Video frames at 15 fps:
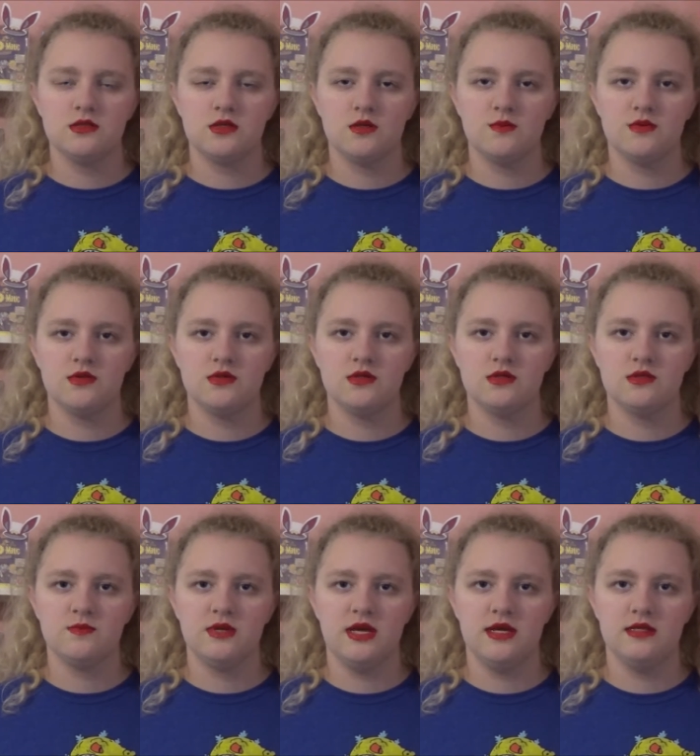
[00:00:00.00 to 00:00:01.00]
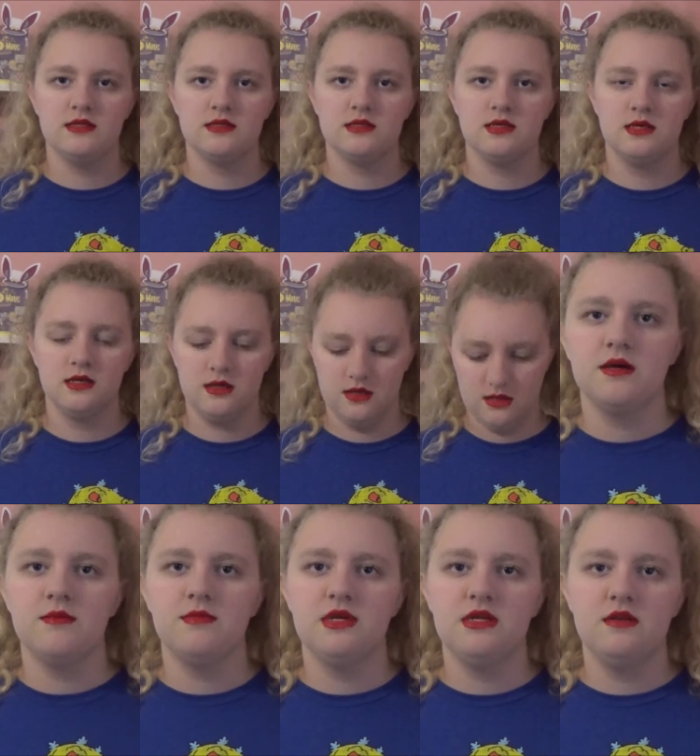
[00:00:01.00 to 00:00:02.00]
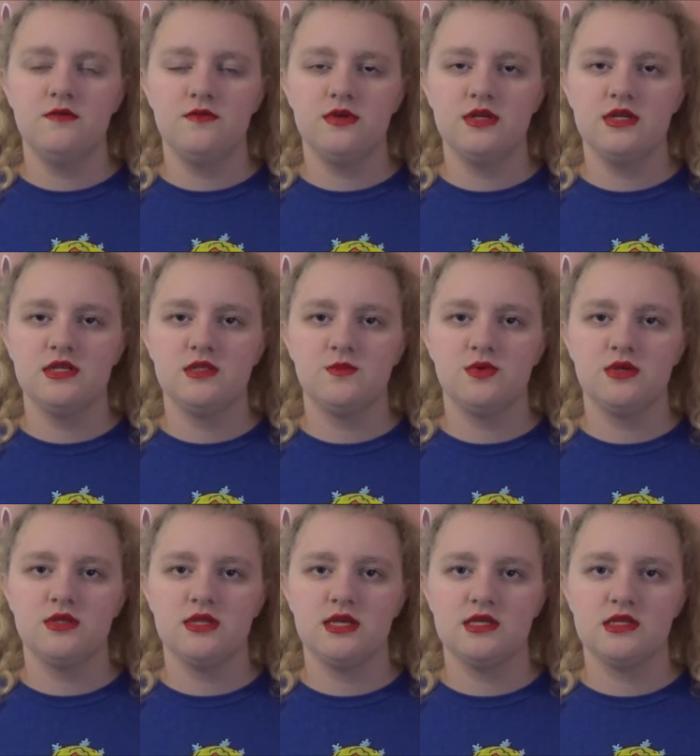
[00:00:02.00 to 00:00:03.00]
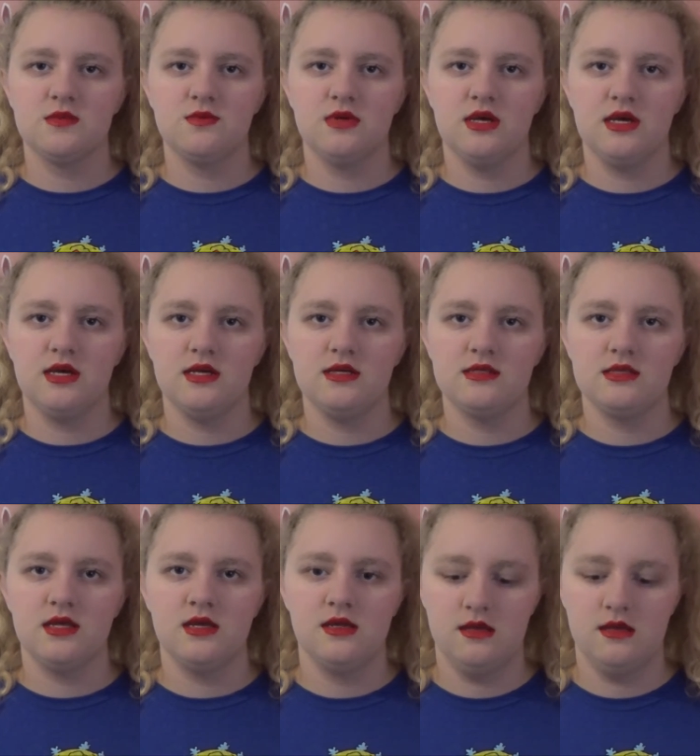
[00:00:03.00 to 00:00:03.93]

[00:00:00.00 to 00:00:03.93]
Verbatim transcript: sharpeners, pens, a mini fridge, birthday supplies,